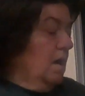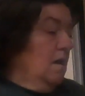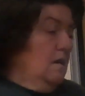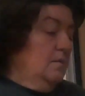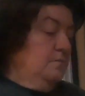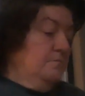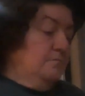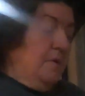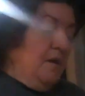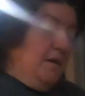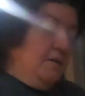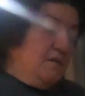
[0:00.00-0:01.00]
Um,
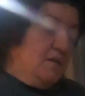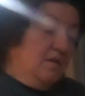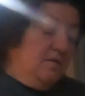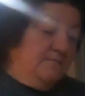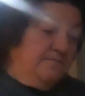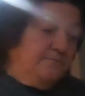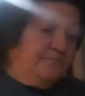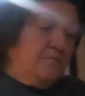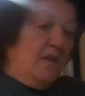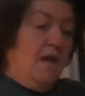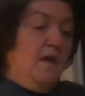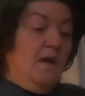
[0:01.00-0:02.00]
but
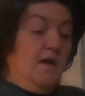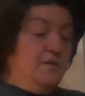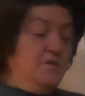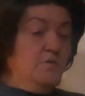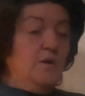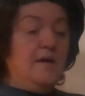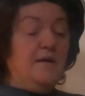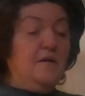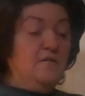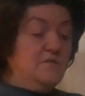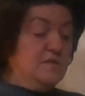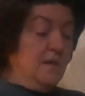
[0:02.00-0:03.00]
I do
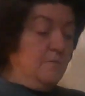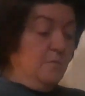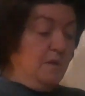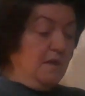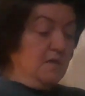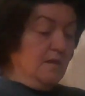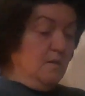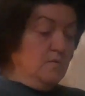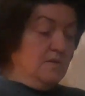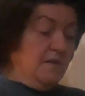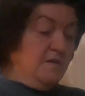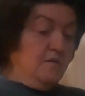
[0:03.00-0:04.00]
have some of my
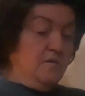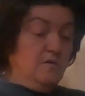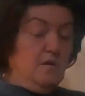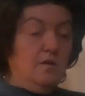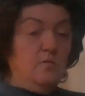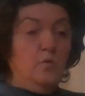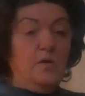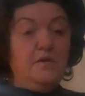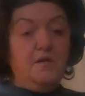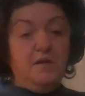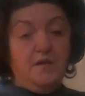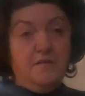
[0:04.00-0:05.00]
clothes here. We
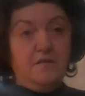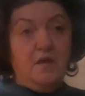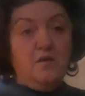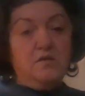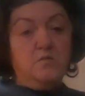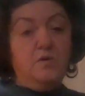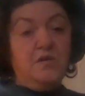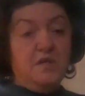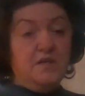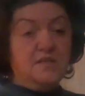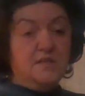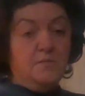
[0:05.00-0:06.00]
did get those. We
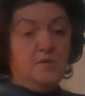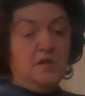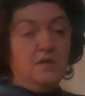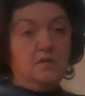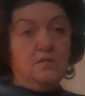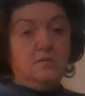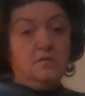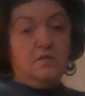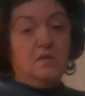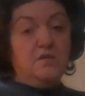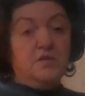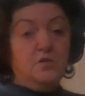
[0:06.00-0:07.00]
did get some of the,
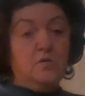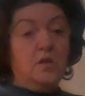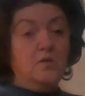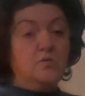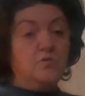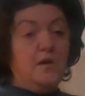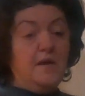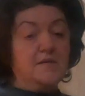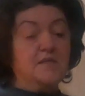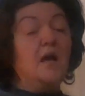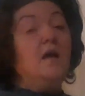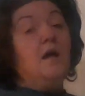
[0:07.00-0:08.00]
the two clothes
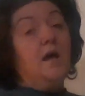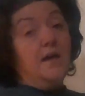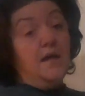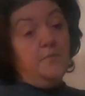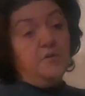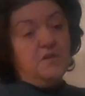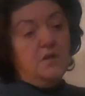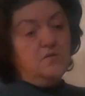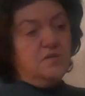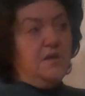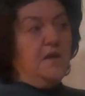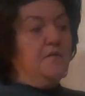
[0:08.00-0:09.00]
racks. I got to put
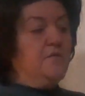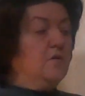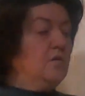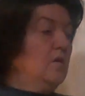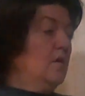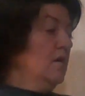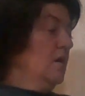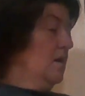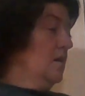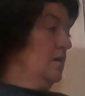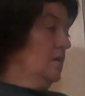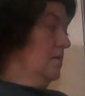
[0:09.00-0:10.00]
those together.
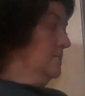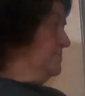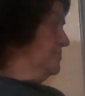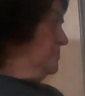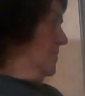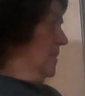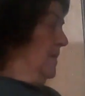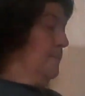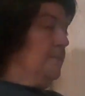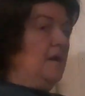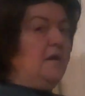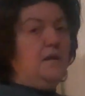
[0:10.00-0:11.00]
Um,
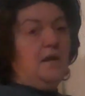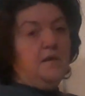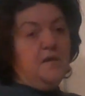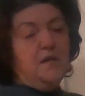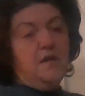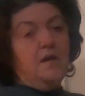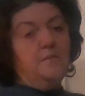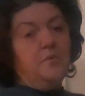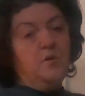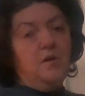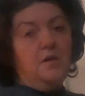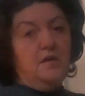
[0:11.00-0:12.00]
but I
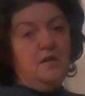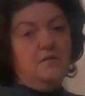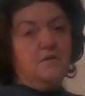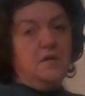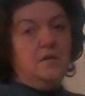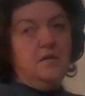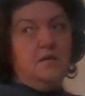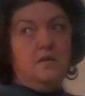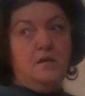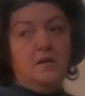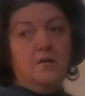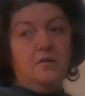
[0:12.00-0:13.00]
cannot put anything
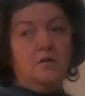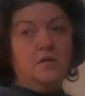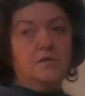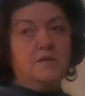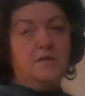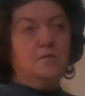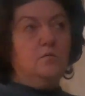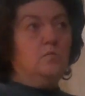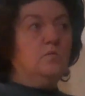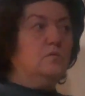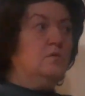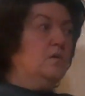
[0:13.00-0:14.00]
in here until